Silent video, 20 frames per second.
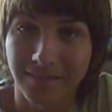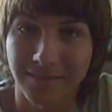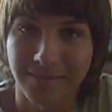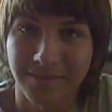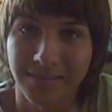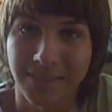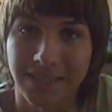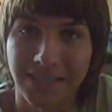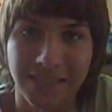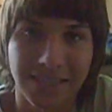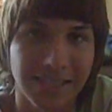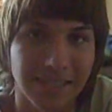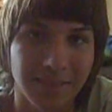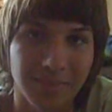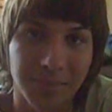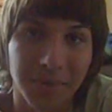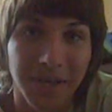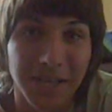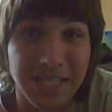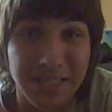it's
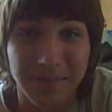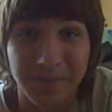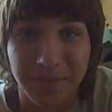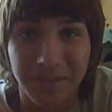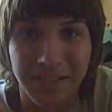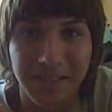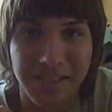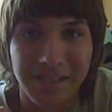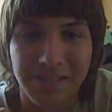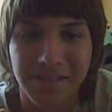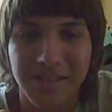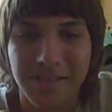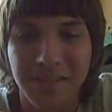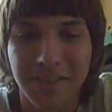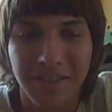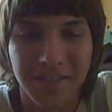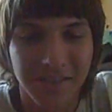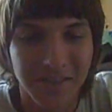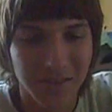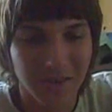impossible to
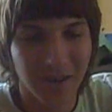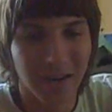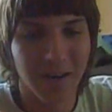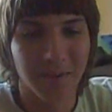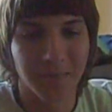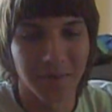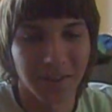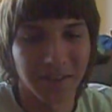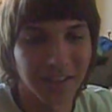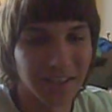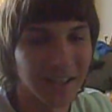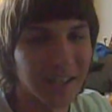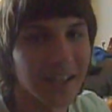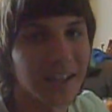describe, really.